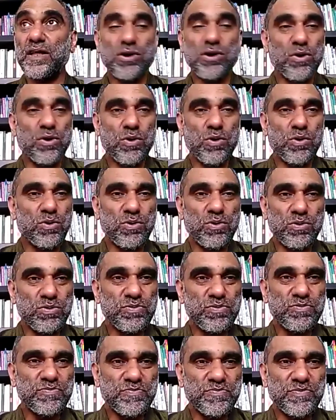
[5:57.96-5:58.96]
no
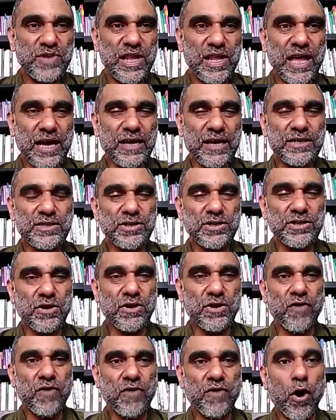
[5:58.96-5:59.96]
like sort of
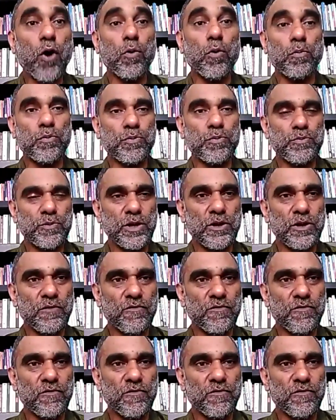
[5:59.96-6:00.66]
hope, you know,